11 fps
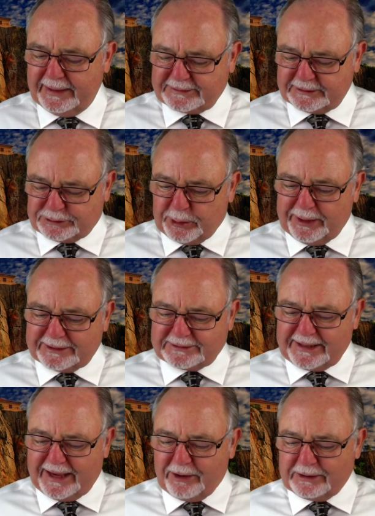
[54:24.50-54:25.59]
it's a joyous
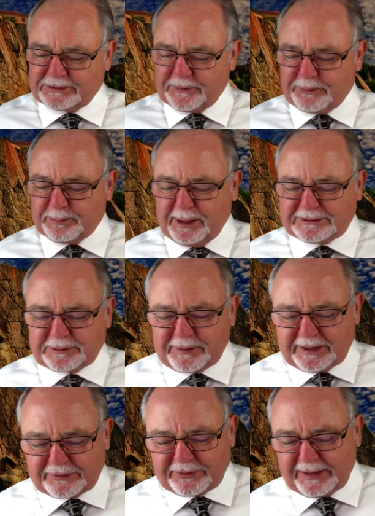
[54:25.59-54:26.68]
day also for a bunch of
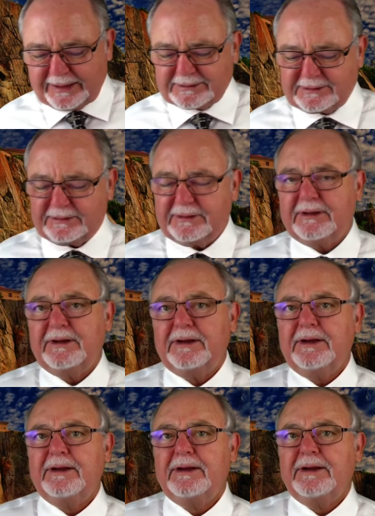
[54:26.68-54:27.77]
other things.
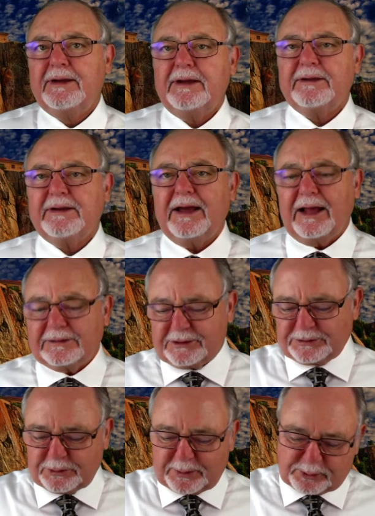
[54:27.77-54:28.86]
I'll
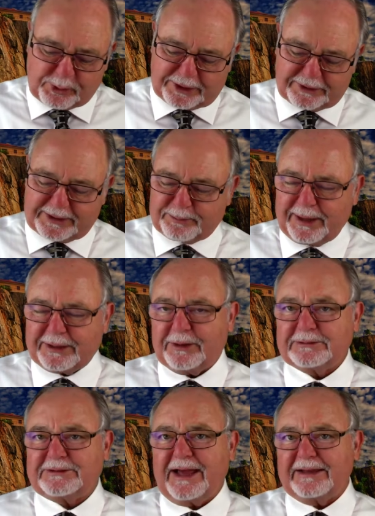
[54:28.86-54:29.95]
just do them quicker than my
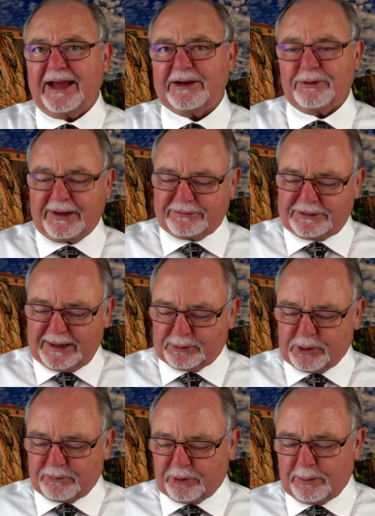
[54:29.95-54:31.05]
notes. I don't have time to
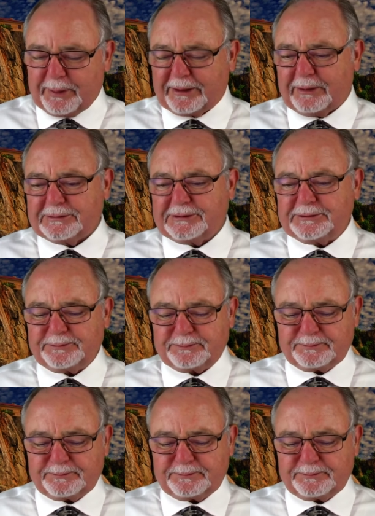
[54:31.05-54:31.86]
go over all my notes.